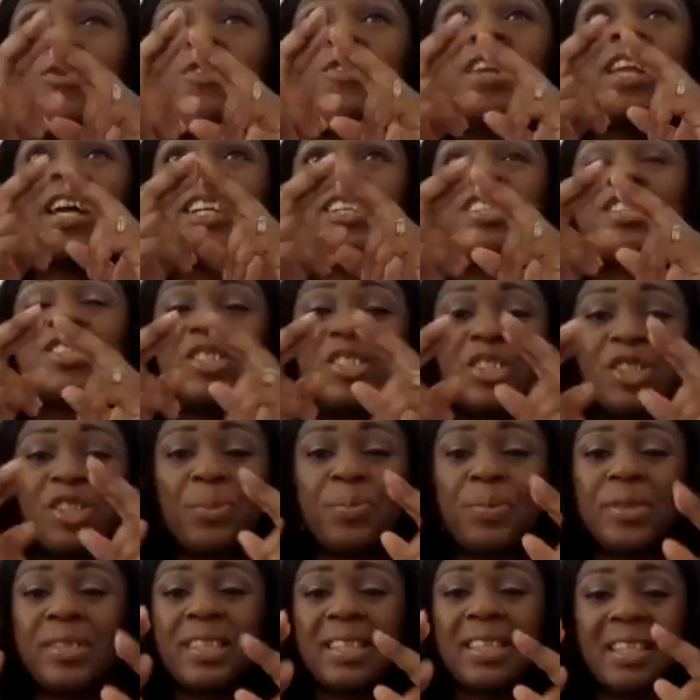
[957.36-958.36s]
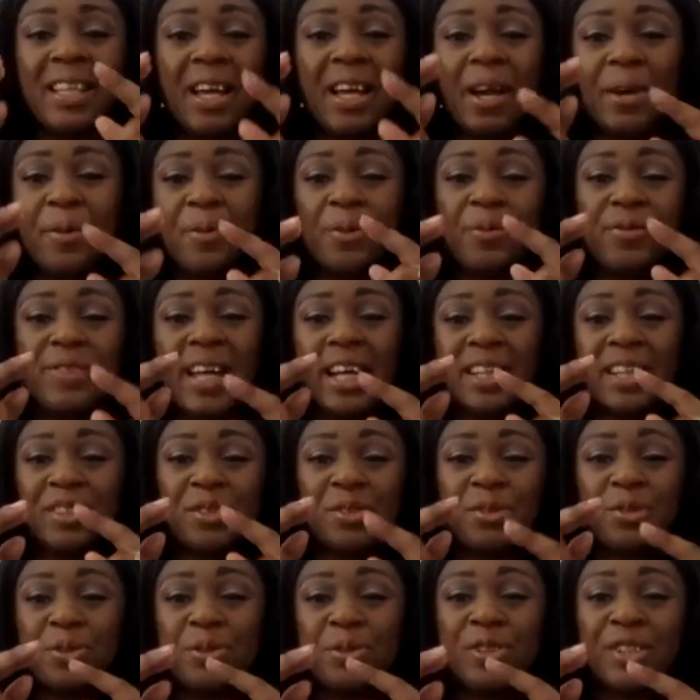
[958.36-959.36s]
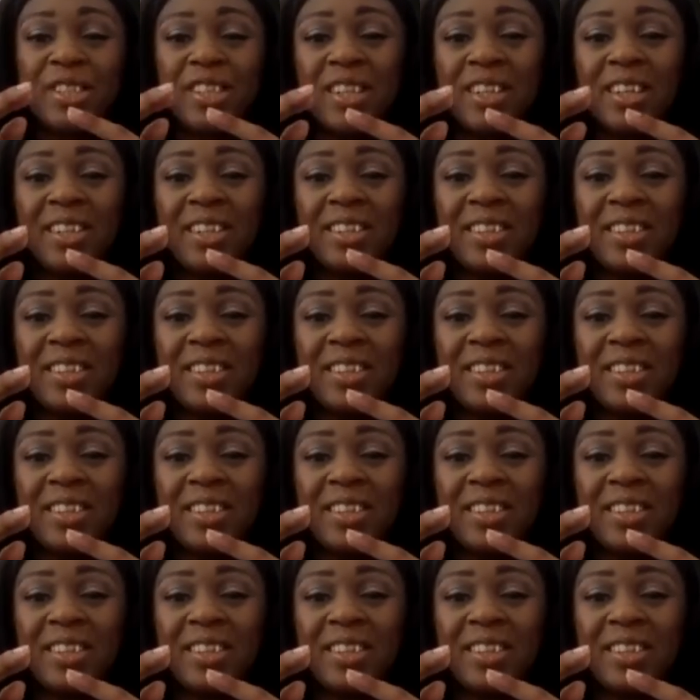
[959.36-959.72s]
relationship, isn't there, with dad and daughter?